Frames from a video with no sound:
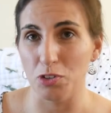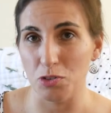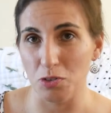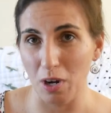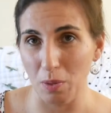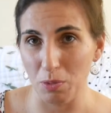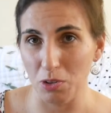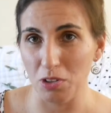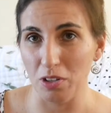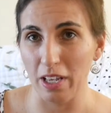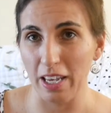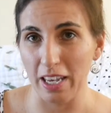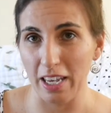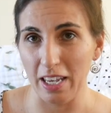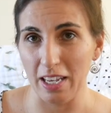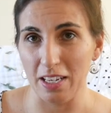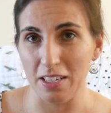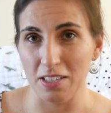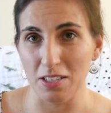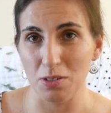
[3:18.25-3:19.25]
trouble
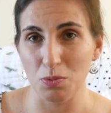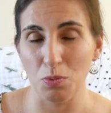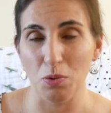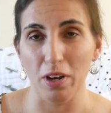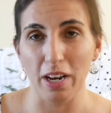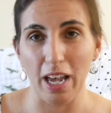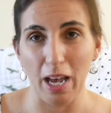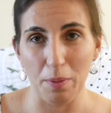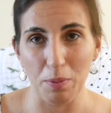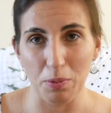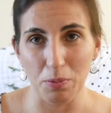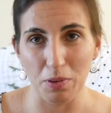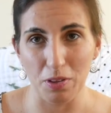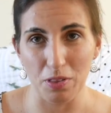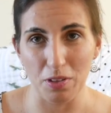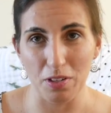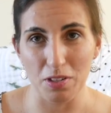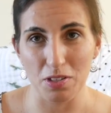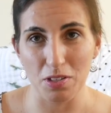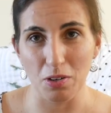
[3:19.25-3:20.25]
and what happened with it.